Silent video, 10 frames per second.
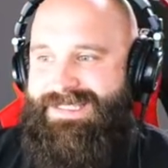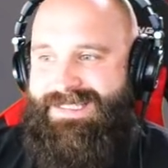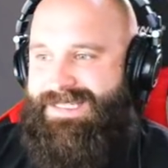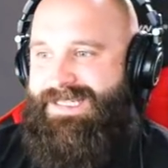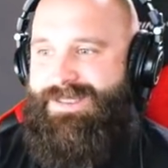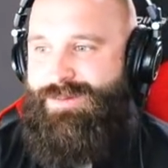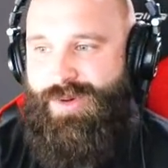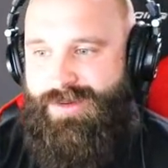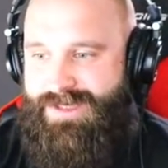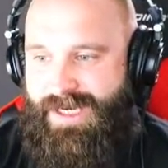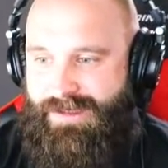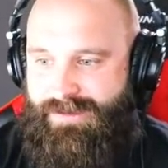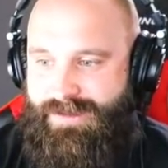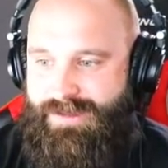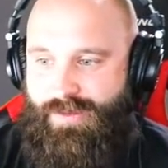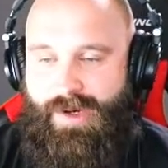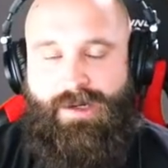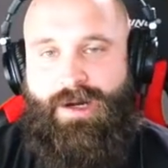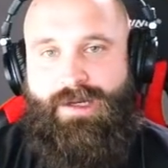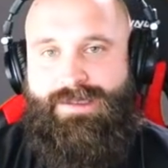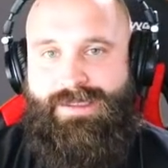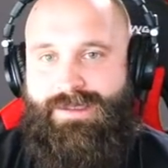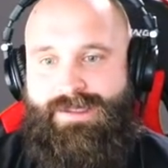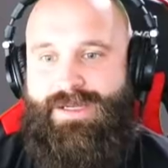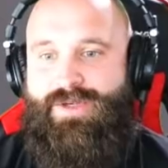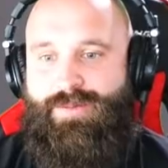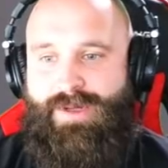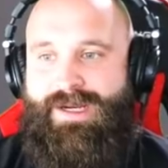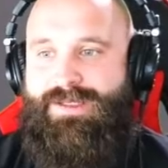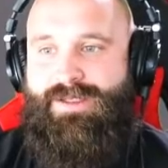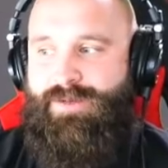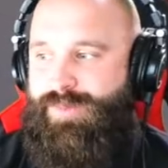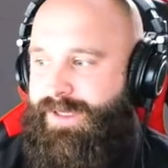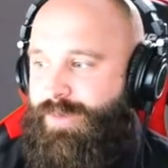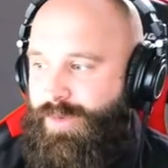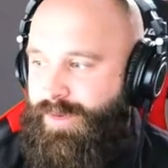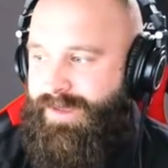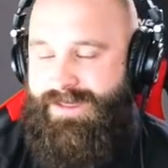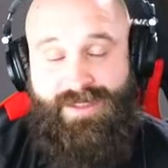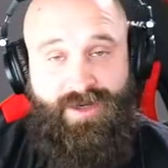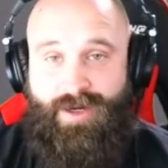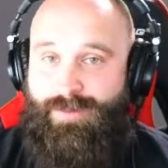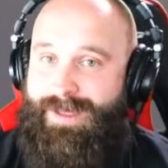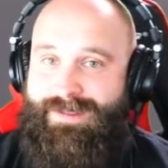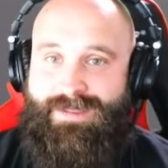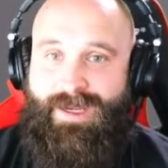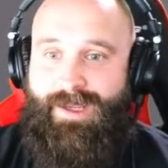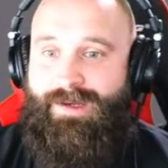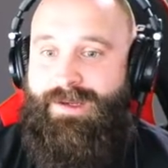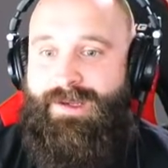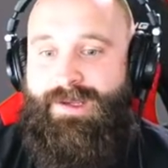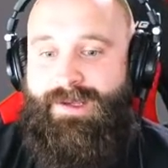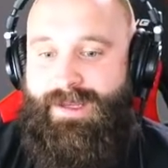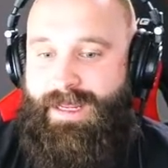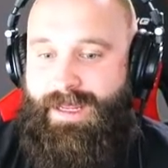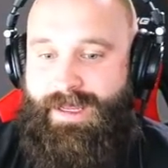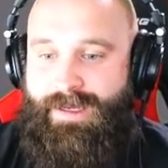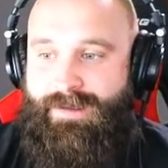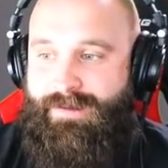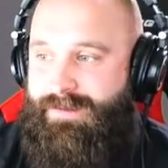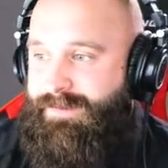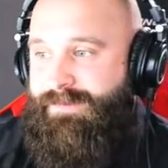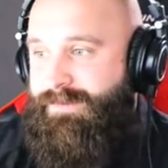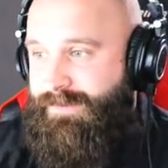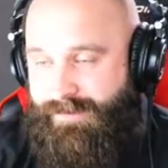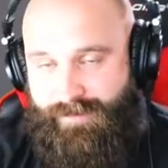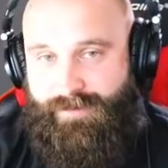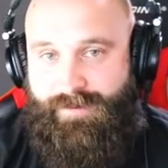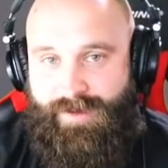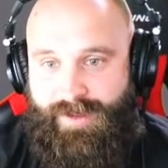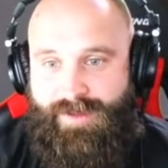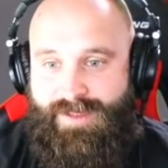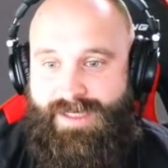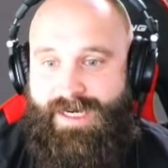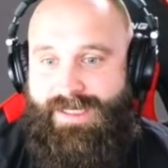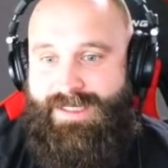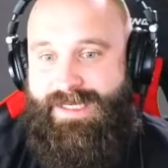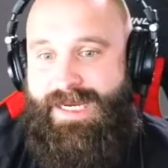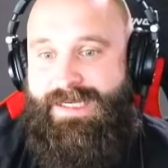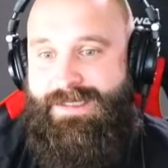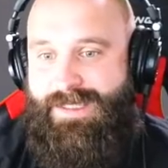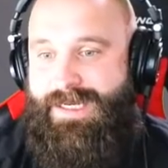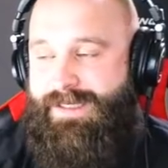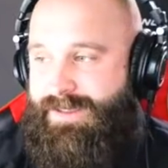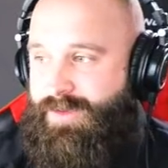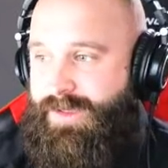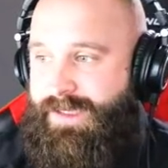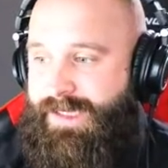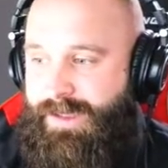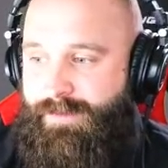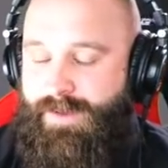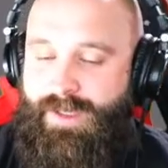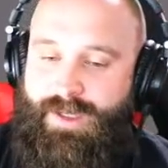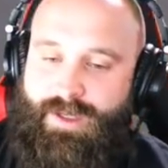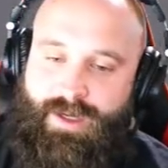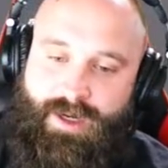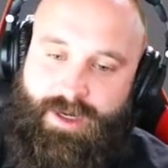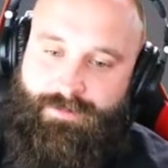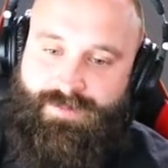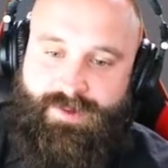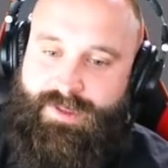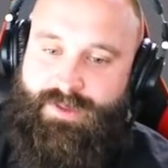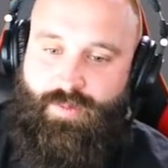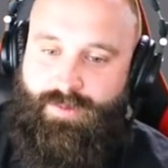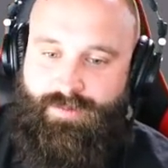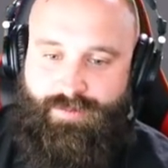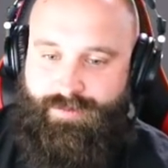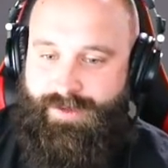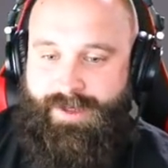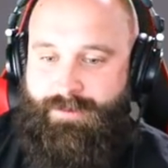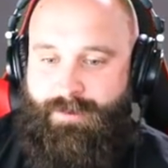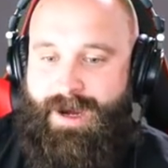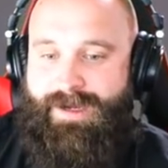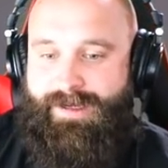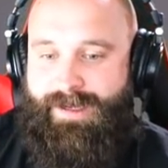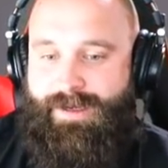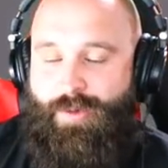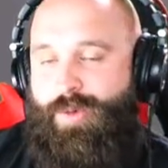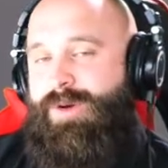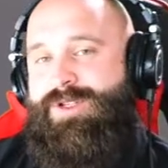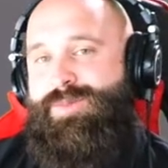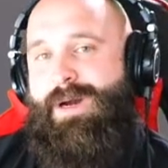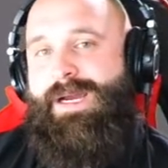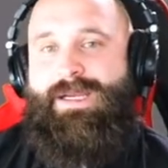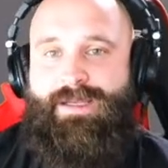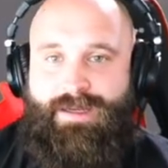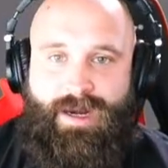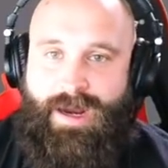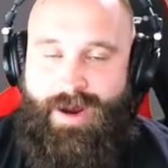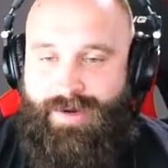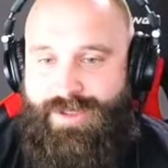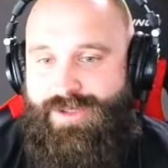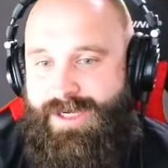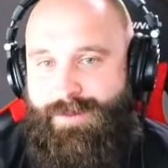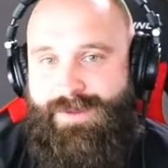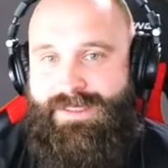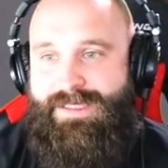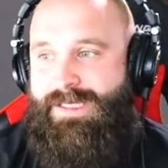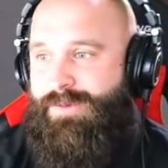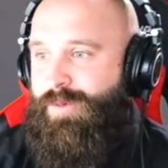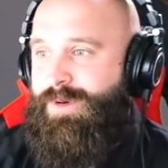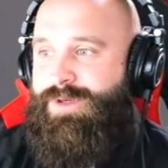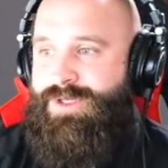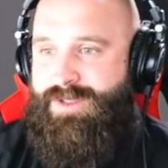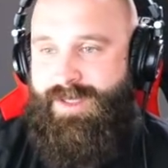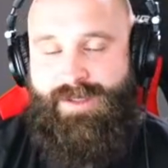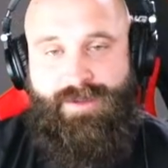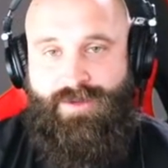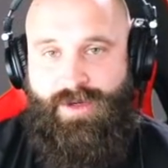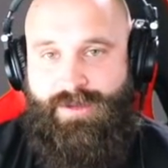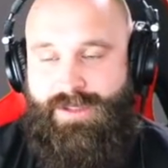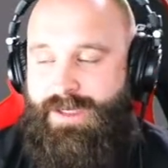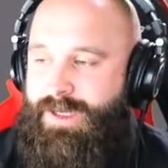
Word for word: see the motorcyclist, quite honest. Inattentional blindness could have played a role in it. He saw him last second and decided to stay in his lane because he's going to hit him. Um, he's freaking riding an orange bike. How could you not be seen? Orange is like construction.